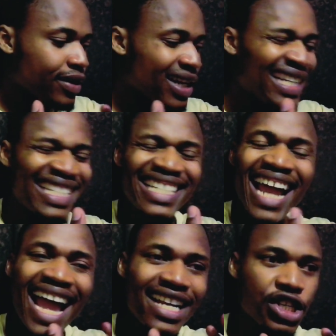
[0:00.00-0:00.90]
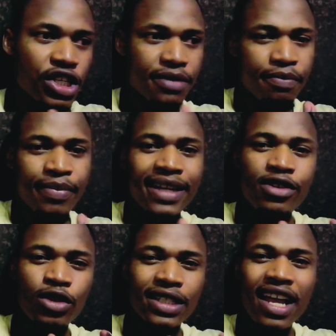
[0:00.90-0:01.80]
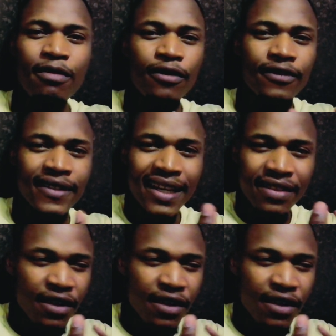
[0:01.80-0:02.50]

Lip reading: attached by your time of death,